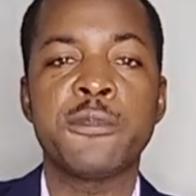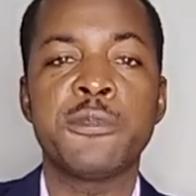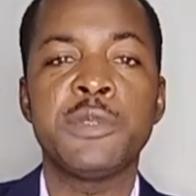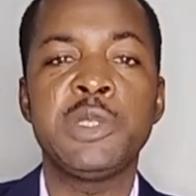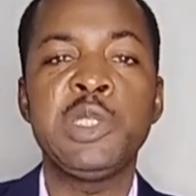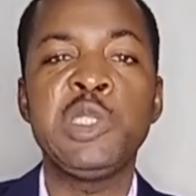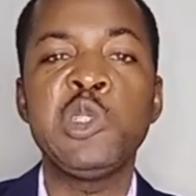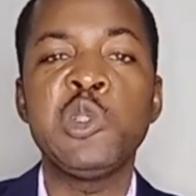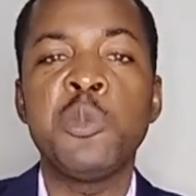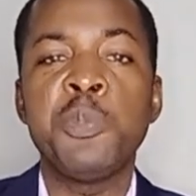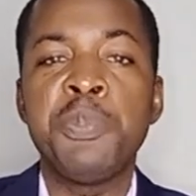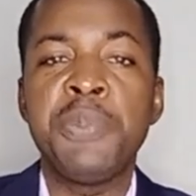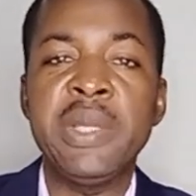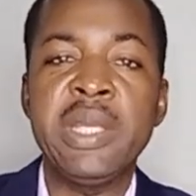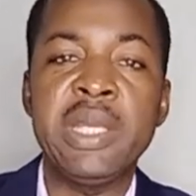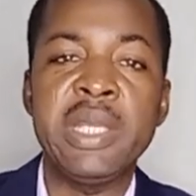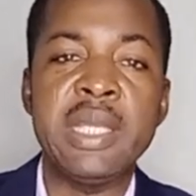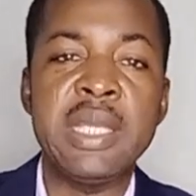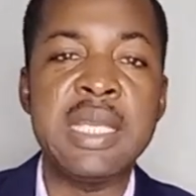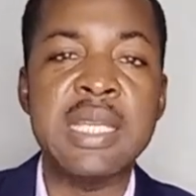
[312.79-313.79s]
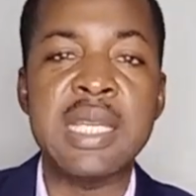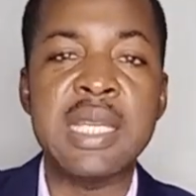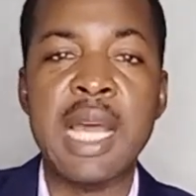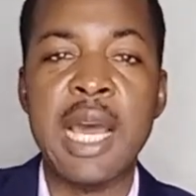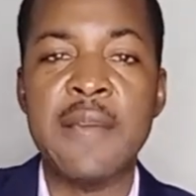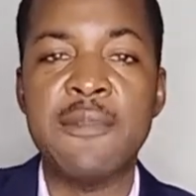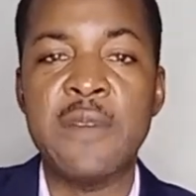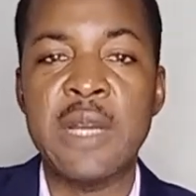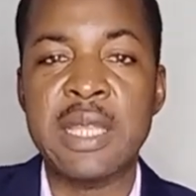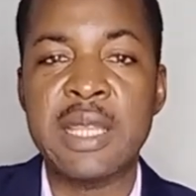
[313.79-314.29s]
newbies in
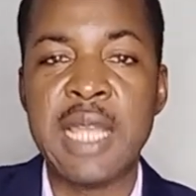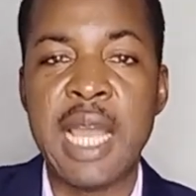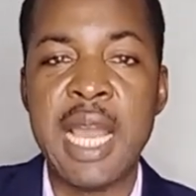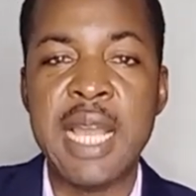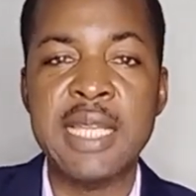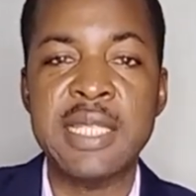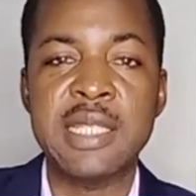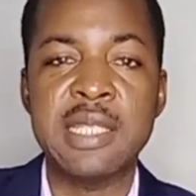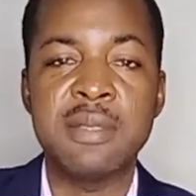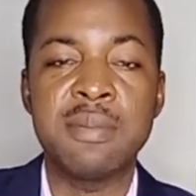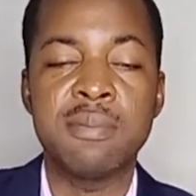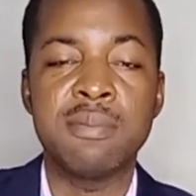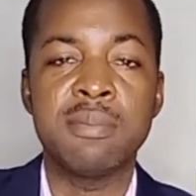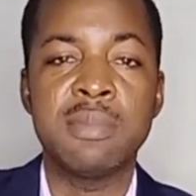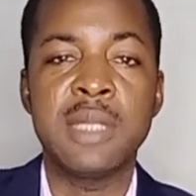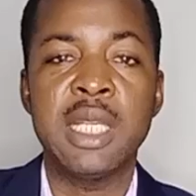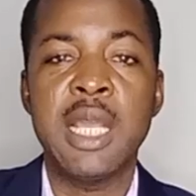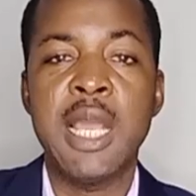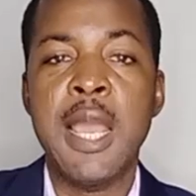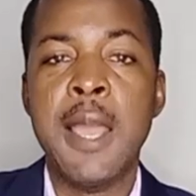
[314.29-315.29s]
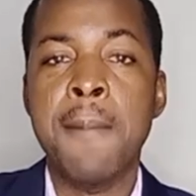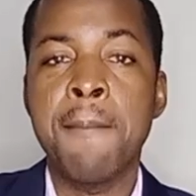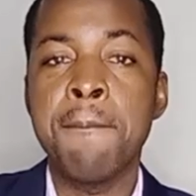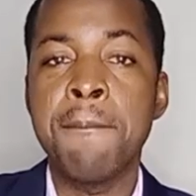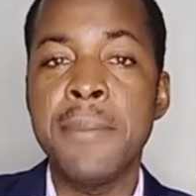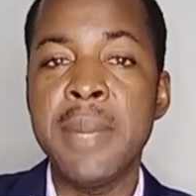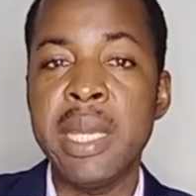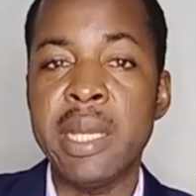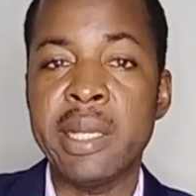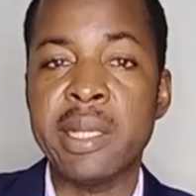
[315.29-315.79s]
advertising
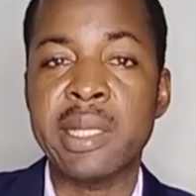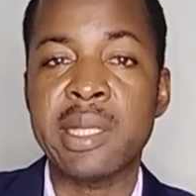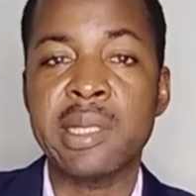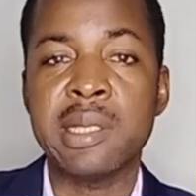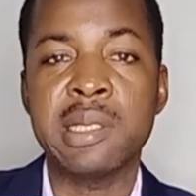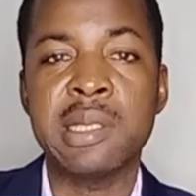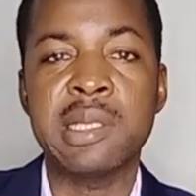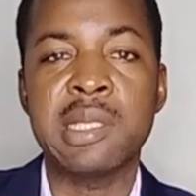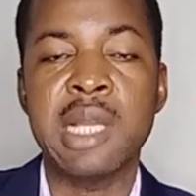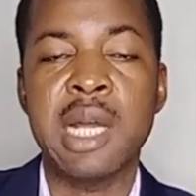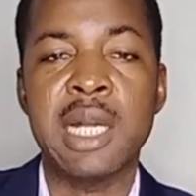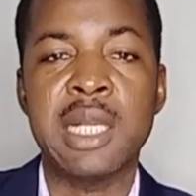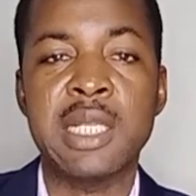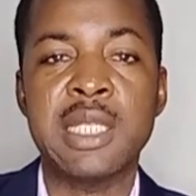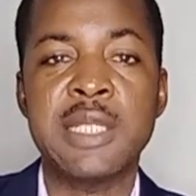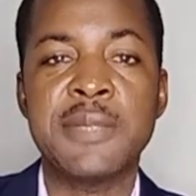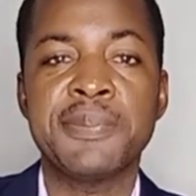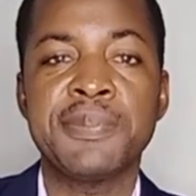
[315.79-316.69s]
make is that